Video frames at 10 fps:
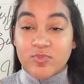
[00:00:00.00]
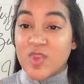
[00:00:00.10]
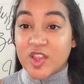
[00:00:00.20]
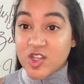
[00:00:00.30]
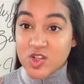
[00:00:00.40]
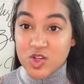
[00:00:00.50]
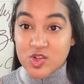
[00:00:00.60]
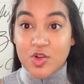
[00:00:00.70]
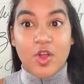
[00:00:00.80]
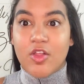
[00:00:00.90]
not this
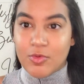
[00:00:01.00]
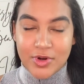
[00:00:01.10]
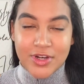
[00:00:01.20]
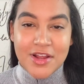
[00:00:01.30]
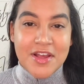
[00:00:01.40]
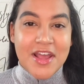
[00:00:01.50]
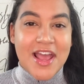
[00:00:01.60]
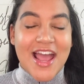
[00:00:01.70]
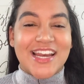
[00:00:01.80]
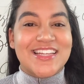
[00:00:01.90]
sister, the other one.
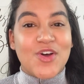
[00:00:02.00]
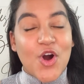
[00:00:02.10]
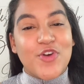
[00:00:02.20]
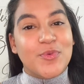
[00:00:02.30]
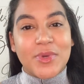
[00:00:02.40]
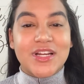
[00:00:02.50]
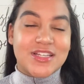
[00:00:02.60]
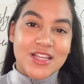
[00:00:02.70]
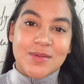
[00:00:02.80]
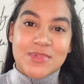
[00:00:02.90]
And it's hard for me to
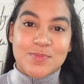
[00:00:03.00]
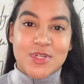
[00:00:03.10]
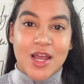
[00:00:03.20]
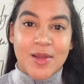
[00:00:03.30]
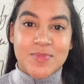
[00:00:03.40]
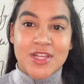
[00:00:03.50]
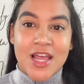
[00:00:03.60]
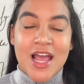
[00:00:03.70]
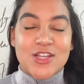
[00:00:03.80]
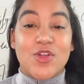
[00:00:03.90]
see them sometimes.
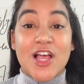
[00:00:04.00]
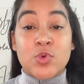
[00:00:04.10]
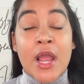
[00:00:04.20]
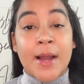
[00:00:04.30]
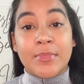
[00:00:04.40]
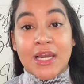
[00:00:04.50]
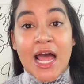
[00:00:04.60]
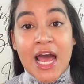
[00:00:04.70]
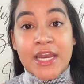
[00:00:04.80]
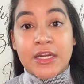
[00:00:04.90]
So that's why I'm
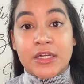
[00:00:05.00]
glad